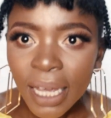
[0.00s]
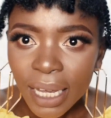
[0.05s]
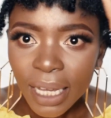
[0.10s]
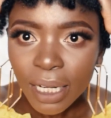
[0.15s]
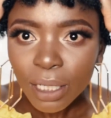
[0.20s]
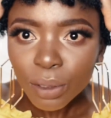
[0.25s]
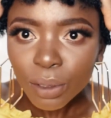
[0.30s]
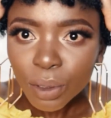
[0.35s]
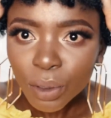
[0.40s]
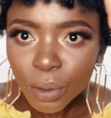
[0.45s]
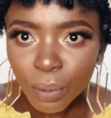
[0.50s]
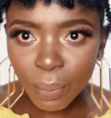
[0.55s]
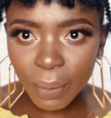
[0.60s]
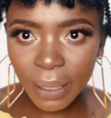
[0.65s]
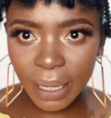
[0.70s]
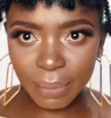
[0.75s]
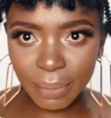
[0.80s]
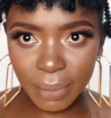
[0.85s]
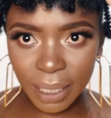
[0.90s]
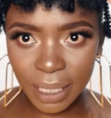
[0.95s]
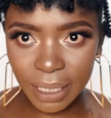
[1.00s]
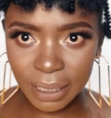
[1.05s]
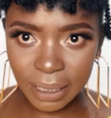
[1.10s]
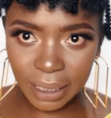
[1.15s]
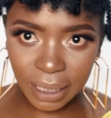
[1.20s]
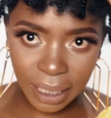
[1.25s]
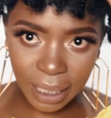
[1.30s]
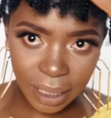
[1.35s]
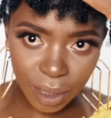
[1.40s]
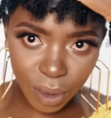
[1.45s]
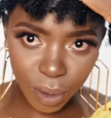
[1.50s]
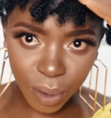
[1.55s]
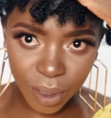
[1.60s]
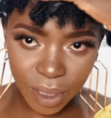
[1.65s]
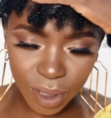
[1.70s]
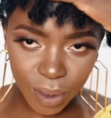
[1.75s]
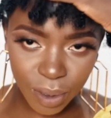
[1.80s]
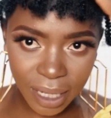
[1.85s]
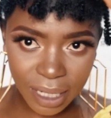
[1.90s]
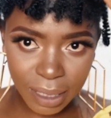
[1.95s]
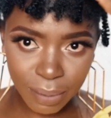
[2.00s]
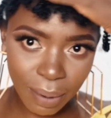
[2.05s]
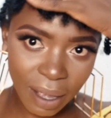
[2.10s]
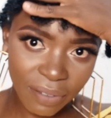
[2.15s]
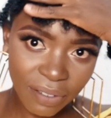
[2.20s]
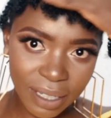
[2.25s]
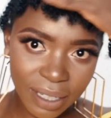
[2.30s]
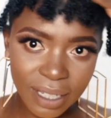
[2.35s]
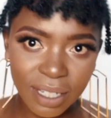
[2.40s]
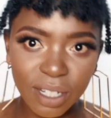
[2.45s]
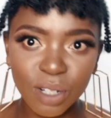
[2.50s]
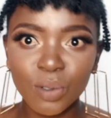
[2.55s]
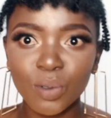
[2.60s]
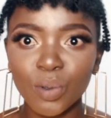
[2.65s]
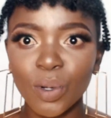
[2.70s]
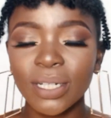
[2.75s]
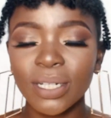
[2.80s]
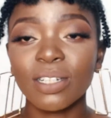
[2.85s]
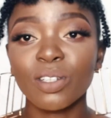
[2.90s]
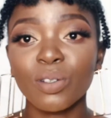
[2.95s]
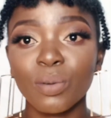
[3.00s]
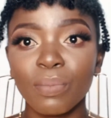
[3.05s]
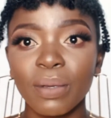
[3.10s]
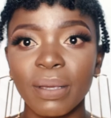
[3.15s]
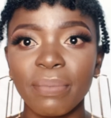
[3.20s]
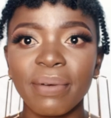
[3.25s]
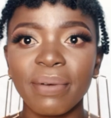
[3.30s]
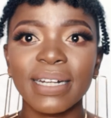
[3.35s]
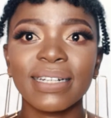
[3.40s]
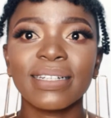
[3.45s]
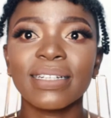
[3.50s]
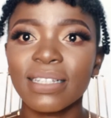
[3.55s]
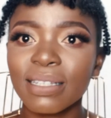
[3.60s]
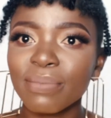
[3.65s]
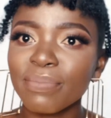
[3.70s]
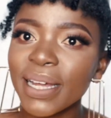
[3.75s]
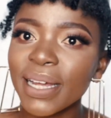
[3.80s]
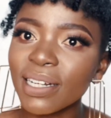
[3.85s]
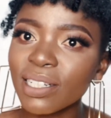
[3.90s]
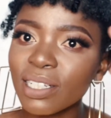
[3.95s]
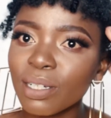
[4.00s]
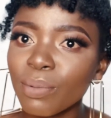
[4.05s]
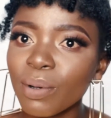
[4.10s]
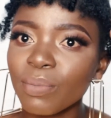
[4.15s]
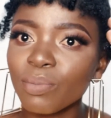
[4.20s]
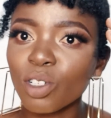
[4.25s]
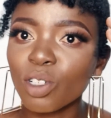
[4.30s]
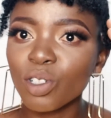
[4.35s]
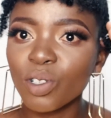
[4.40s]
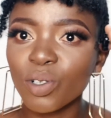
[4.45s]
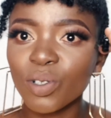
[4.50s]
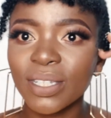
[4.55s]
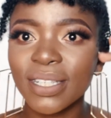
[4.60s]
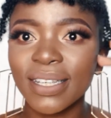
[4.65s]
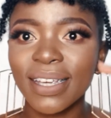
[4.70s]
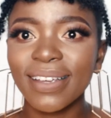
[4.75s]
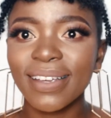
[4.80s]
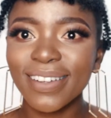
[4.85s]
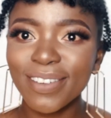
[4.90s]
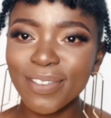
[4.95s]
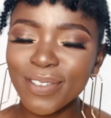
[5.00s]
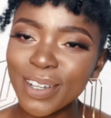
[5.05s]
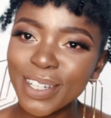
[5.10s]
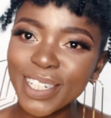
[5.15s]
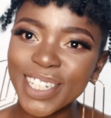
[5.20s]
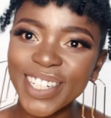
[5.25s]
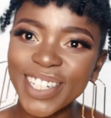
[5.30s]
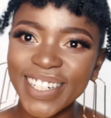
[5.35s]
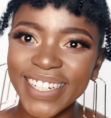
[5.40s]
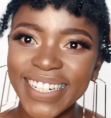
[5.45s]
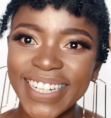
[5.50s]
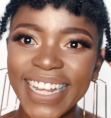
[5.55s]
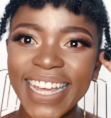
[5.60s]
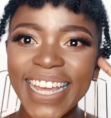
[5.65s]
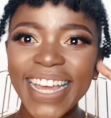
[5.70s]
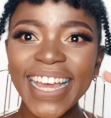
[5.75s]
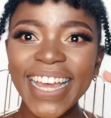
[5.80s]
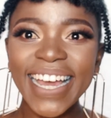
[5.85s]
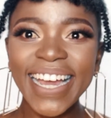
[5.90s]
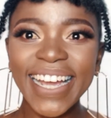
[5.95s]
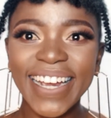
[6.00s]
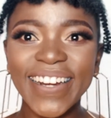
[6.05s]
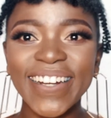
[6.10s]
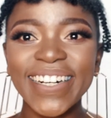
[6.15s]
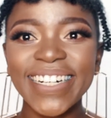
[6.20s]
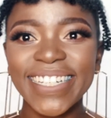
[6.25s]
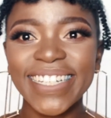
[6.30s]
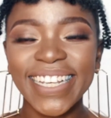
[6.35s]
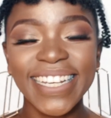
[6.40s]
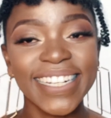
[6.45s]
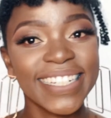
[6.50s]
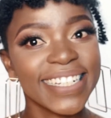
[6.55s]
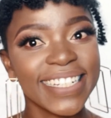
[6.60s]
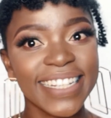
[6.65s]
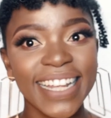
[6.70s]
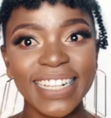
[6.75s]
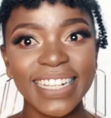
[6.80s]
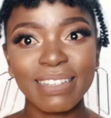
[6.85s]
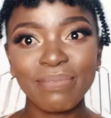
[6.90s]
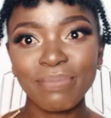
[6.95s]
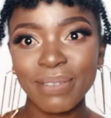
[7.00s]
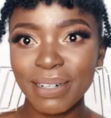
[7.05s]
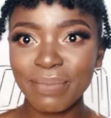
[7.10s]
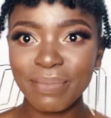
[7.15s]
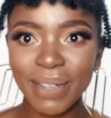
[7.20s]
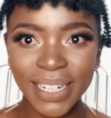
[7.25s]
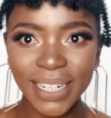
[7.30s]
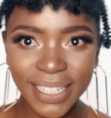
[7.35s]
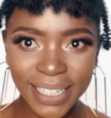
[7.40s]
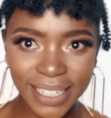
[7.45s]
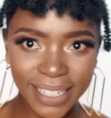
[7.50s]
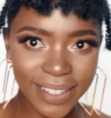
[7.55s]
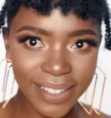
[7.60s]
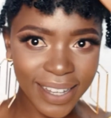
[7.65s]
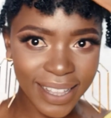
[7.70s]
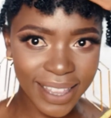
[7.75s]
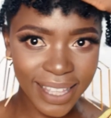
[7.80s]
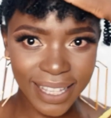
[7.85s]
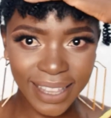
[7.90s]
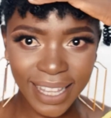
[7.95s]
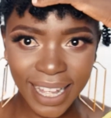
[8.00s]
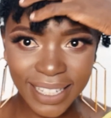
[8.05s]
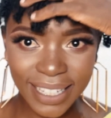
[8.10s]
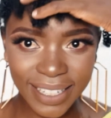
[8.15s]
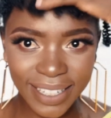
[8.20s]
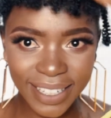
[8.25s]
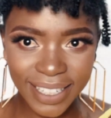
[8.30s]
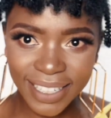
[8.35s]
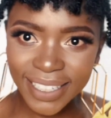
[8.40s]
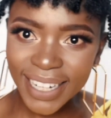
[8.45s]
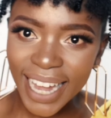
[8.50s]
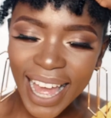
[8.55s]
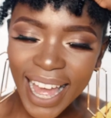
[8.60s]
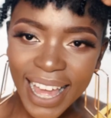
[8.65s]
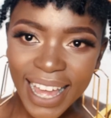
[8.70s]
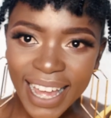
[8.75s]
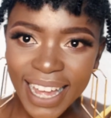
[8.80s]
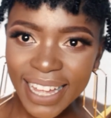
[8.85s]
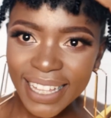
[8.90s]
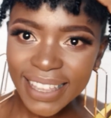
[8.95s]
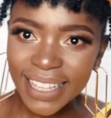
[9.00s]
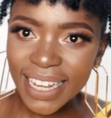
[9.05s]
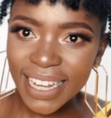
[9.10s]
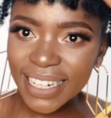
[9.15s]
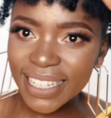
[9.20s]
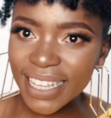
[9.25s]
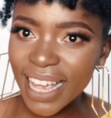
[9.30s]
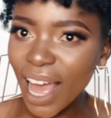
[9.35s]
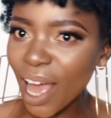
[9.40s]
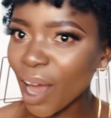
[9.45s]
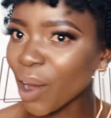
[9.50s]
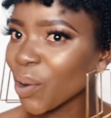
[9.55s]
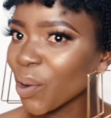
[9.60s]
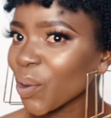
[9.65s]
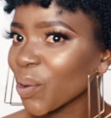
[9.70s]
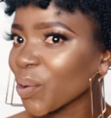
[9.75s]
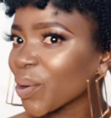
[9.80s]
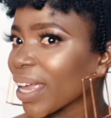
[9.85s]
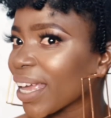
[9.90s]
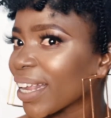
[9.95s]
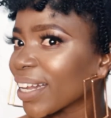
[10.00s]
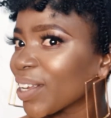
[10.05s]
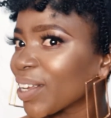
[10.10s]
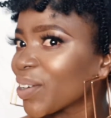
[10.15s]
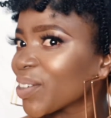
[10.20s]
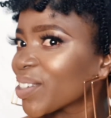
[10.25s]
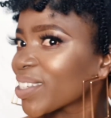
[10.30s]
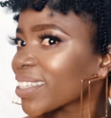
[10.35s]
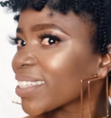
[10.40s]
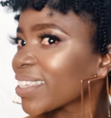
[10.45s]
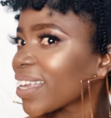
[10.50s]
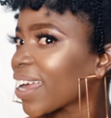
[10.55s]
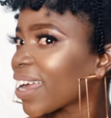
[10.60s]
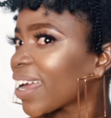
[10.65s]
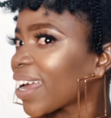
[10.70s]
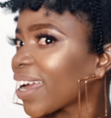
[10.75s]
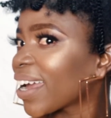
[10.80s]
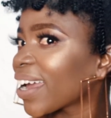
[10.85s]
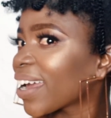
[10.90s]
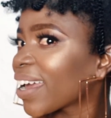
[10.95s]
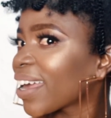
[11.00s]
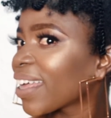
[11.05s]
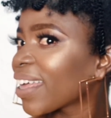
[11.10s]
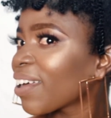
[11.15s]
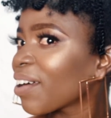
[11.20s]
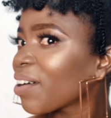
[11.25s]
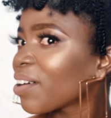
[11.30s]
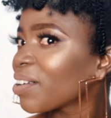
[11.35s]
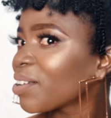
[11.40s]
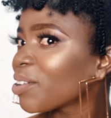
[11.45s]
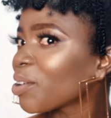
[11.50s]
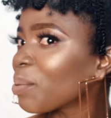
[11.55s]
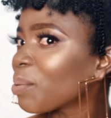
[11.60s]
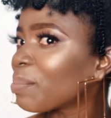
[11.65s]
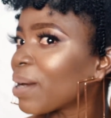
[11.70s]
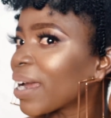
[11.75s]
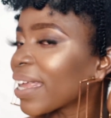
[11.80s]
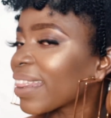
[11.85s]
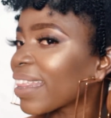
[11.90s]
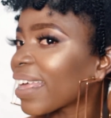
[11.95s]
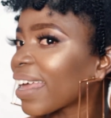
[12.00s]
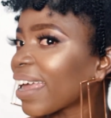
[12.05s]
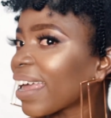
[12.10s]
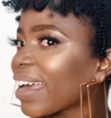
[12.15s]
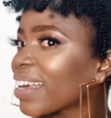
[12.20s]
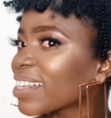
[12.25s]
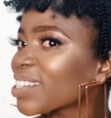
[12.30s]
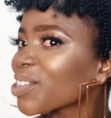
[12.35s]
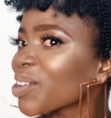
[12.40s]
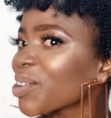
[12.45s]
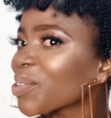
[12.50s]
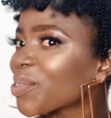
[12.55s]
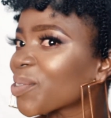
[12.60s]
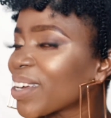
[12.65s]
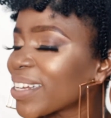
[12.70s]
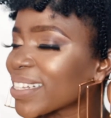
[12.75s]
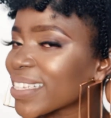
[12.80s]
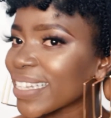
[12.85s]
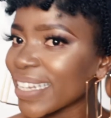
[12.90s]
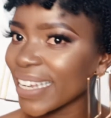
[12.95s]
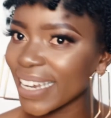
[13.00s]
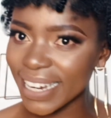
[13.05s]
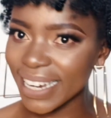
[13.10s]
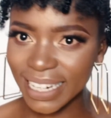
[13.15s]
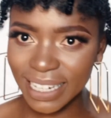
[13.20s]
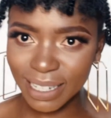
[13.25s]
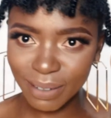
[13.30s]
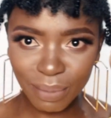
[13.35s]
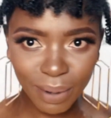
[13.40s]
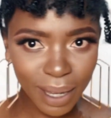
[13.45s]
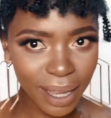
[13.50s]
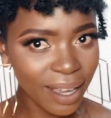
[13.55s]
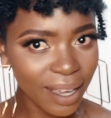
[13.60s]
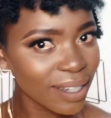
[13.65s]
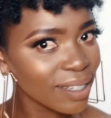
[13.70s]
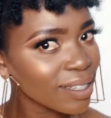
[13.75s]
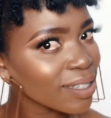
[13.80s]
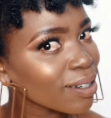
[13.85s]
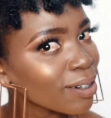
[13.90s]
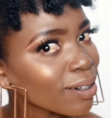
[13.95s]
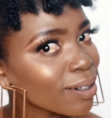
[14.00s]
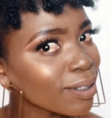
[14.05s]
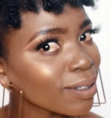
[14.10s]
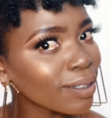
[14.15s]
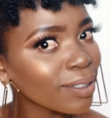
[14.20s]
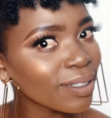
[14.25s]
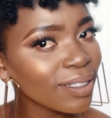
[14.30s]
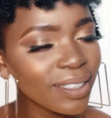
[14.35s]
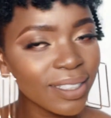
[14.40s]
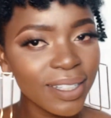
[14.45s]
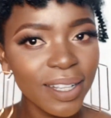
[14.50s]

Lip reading: It looks super amazing, though it's not as perfect as I would want it to be, but it's manageable. I'm just using it to shoot content, and that's pretty much it. So I think that's good. So yeah, that is how you can use the, don't mind the hair, it's not well slicked, but it's cool.